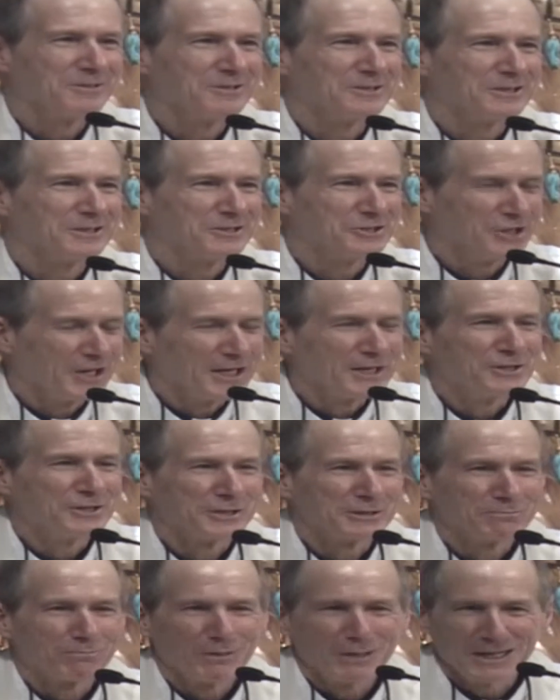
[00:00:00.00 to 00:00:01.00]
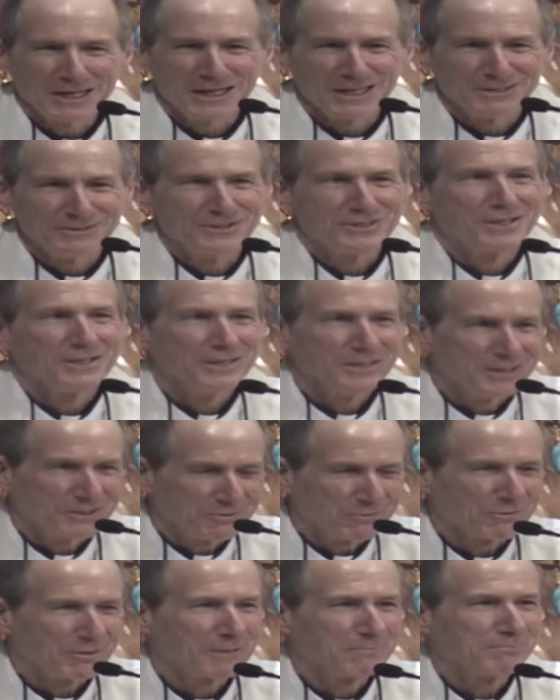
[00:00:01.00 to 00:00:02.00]
to change his plans, to
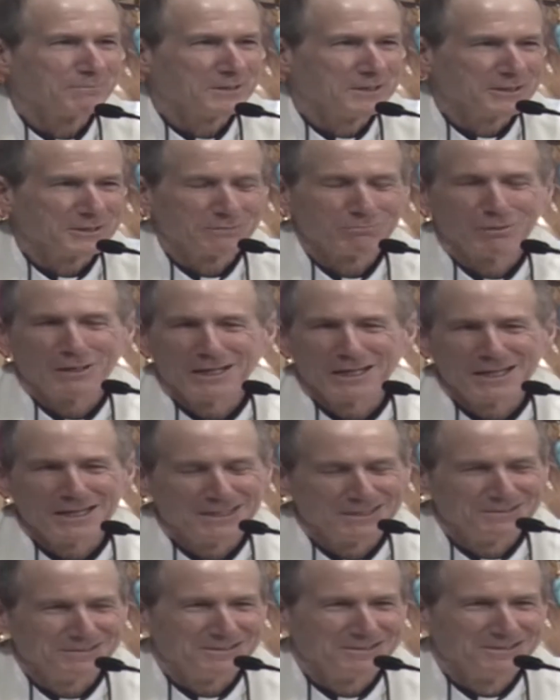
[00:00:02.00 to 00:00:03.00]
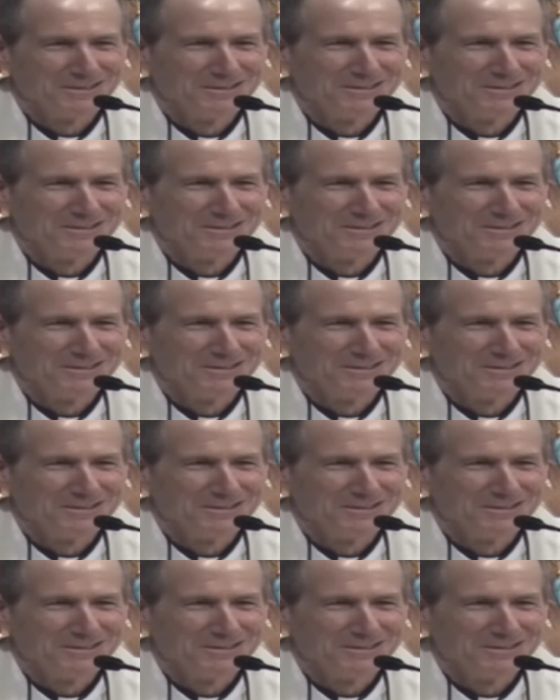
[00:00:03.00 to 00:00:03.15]
interrupt his plans.